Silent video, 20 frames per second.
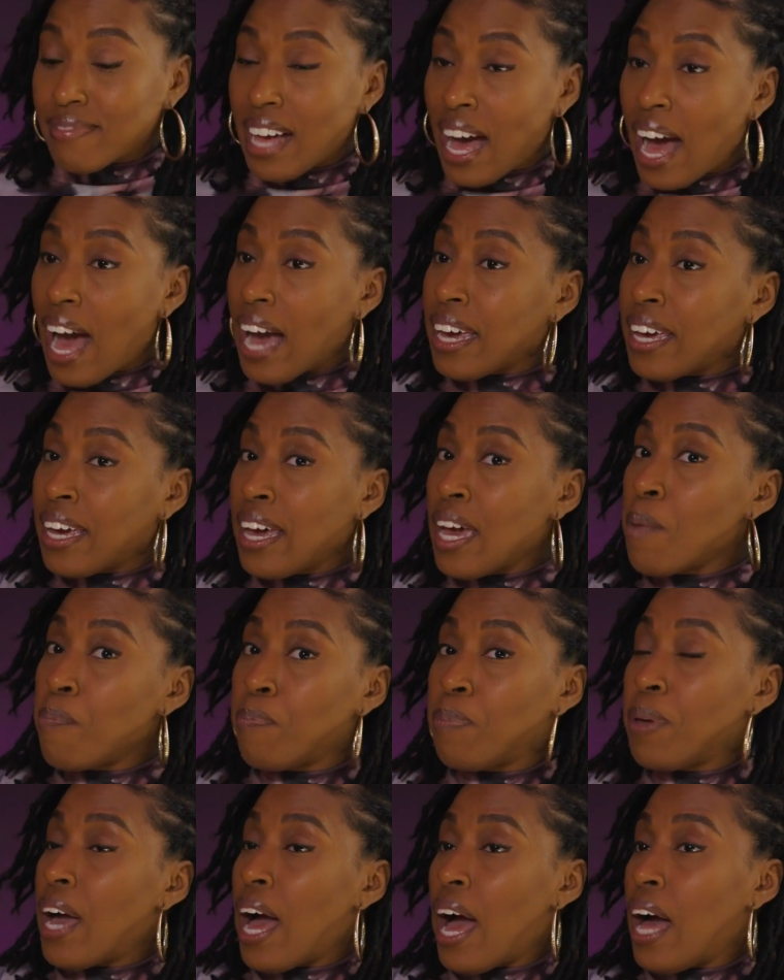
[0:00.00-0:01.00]
I can't
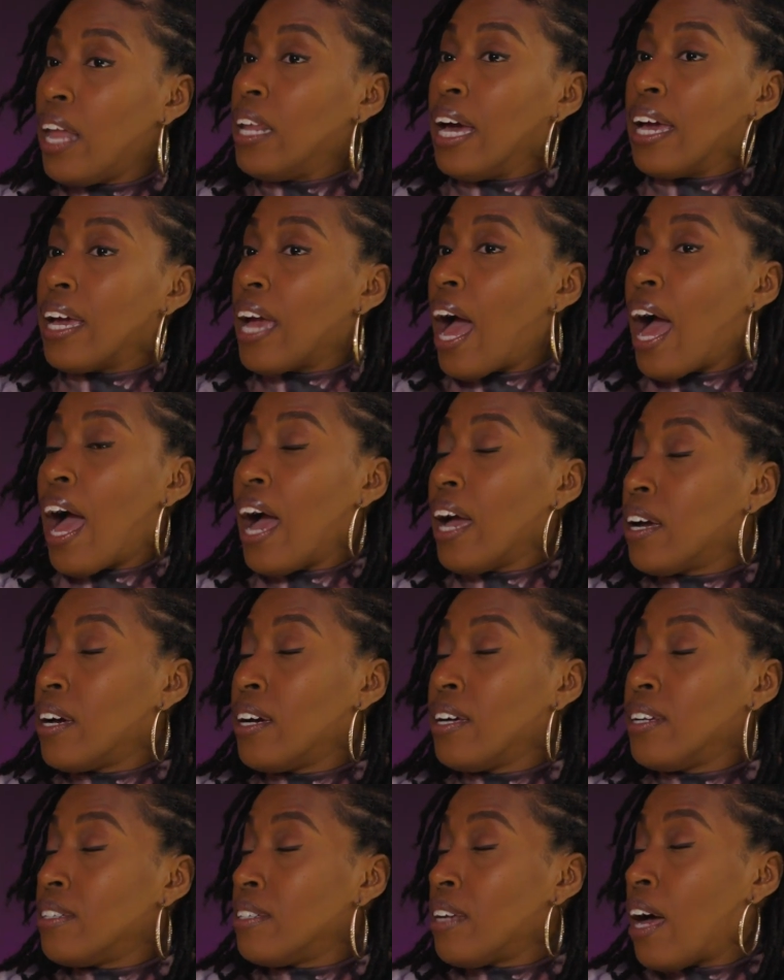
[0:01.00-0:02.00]
be, I
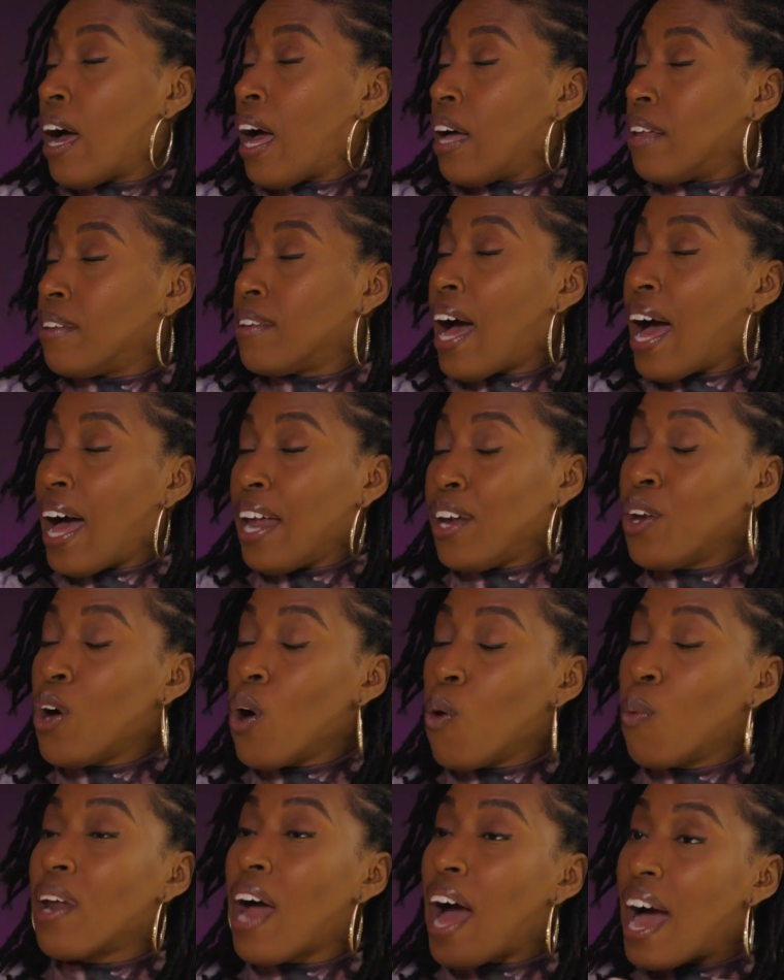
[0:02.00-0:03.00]
couldn't, I know
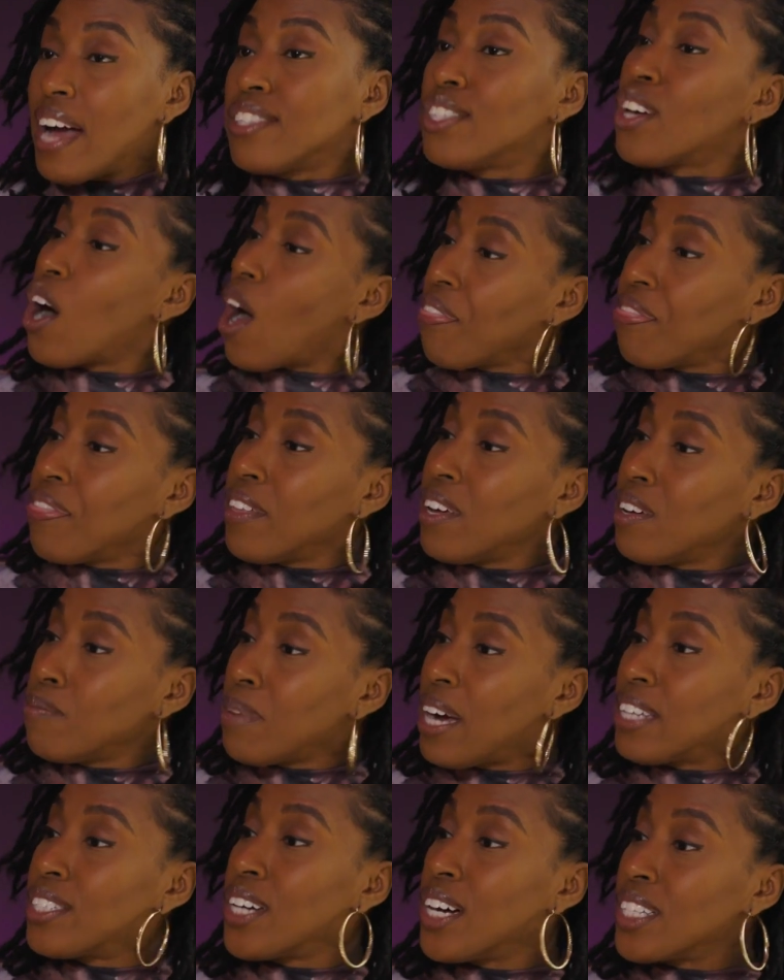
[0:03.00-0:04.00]
what I taught them.
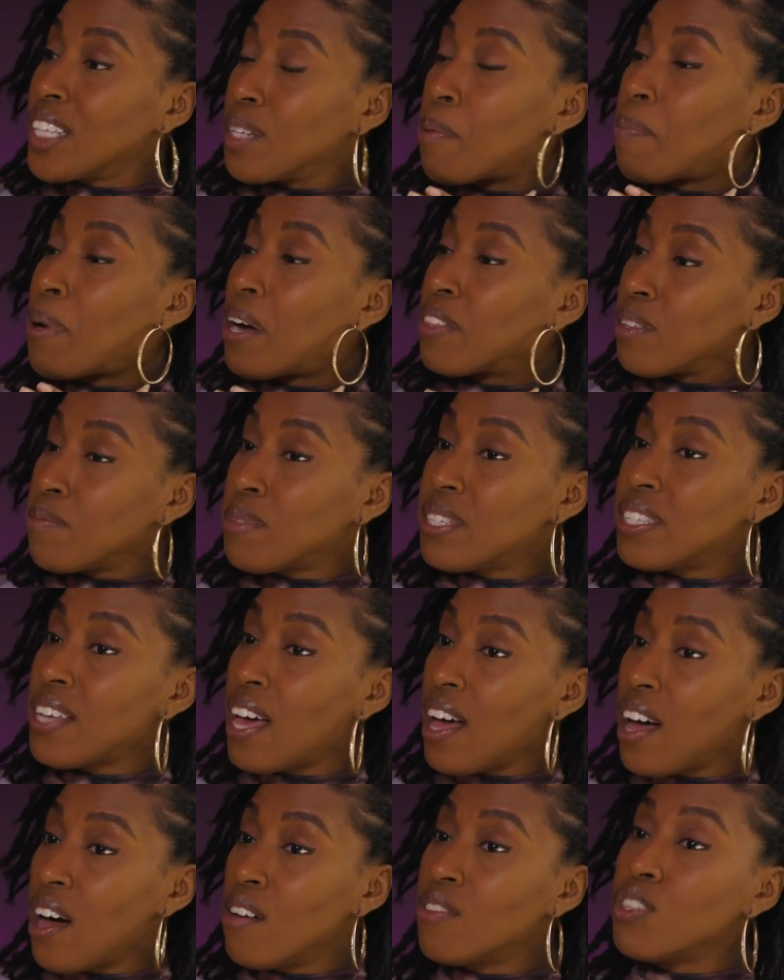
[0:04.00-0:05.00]
I taught them about
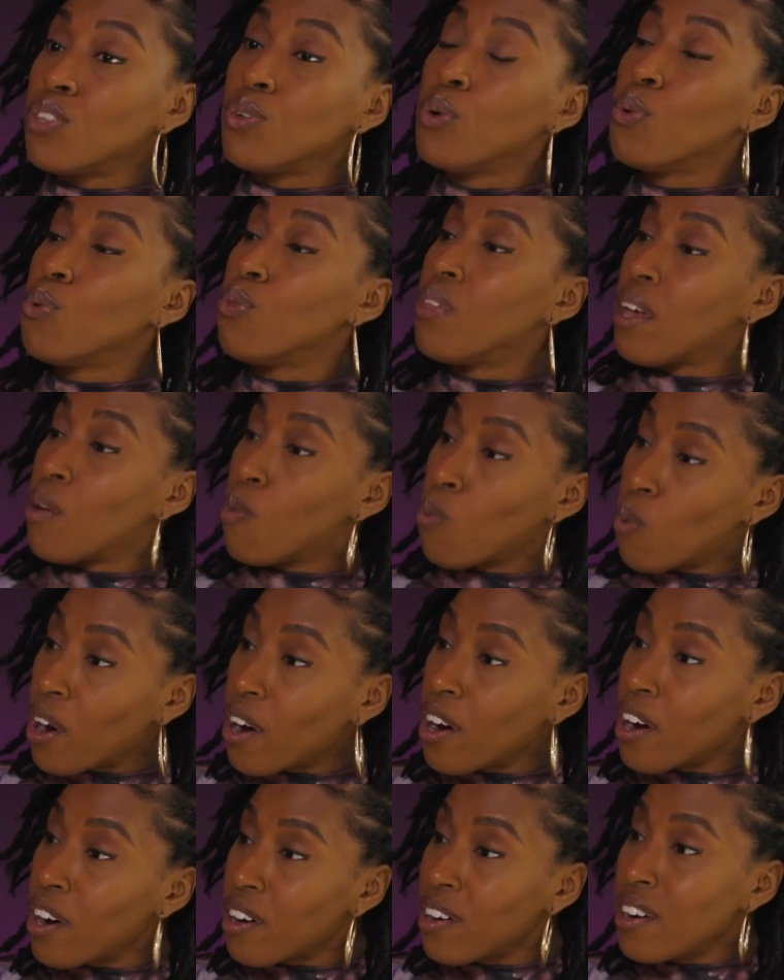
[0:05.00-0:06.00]
themselves and who they
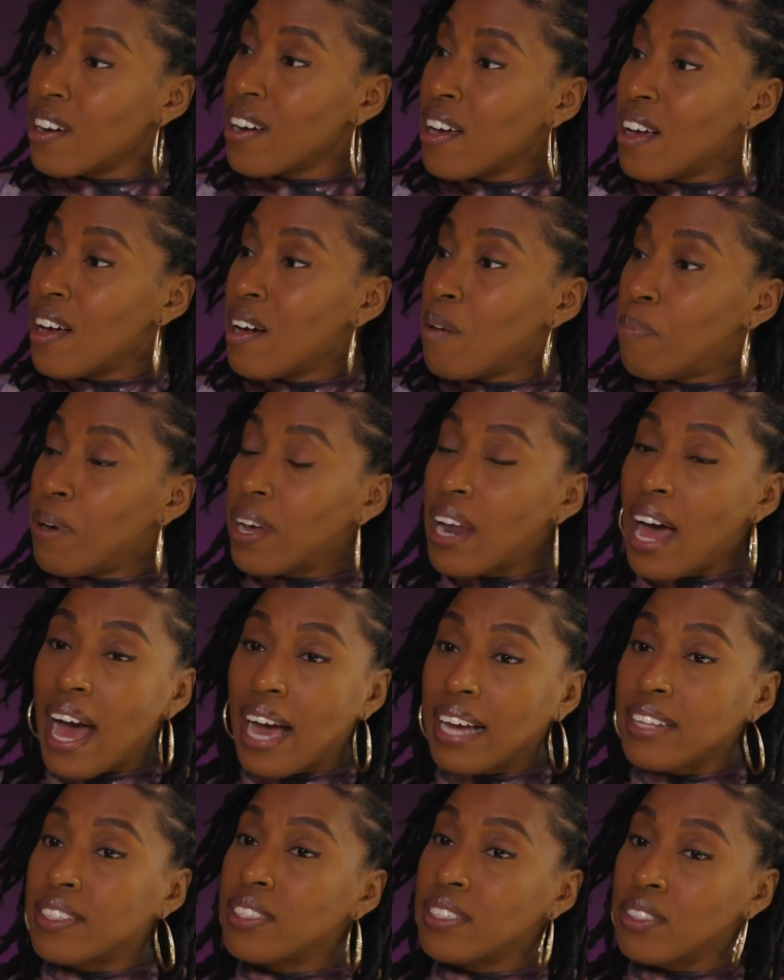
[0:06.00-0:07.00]
were, but
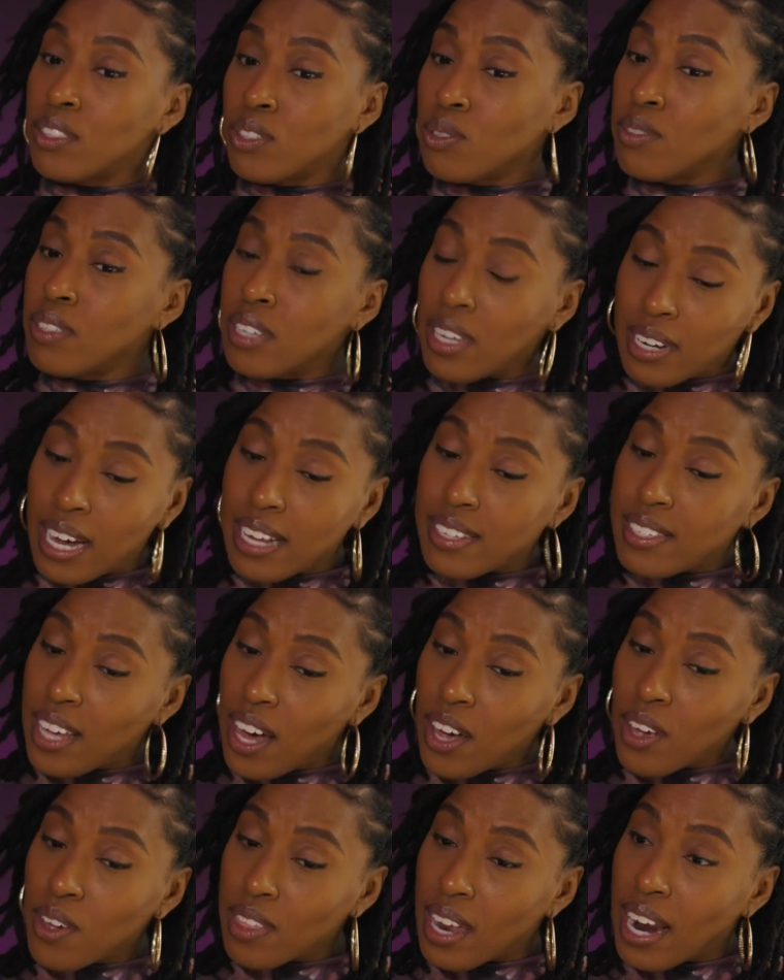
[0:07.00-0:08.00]
I cannot
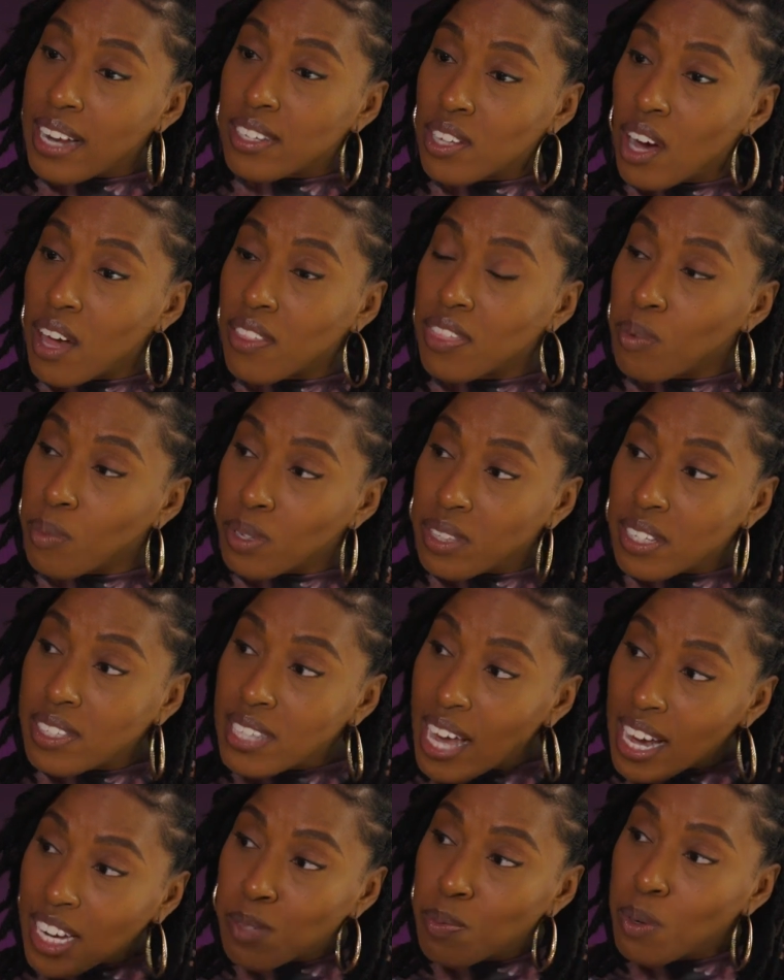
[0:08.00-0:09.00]
tell you that I taught them what the
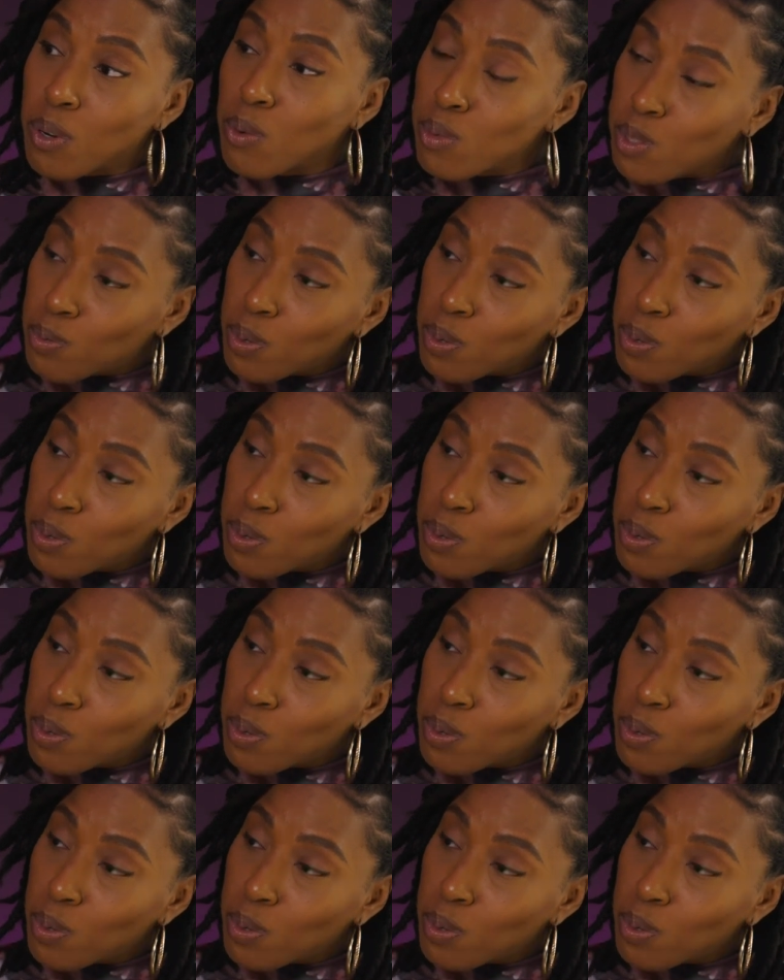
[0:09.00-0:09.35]
textbook was